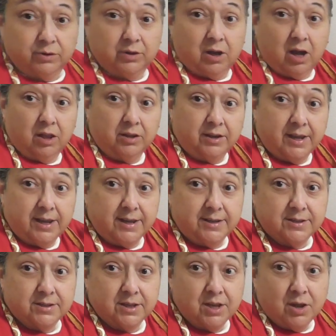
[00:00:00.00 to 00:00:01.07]
the
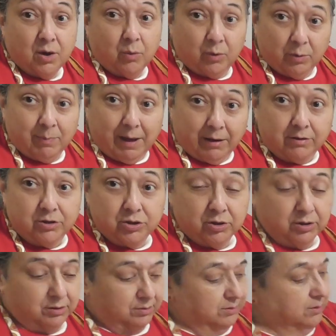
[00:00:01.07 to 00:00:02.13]
holidays with powdered
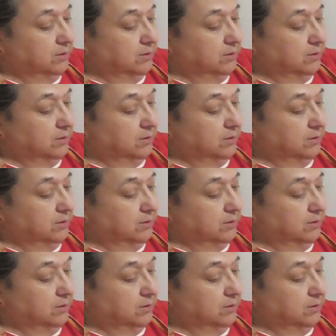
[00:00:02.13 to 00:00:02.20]
sugar.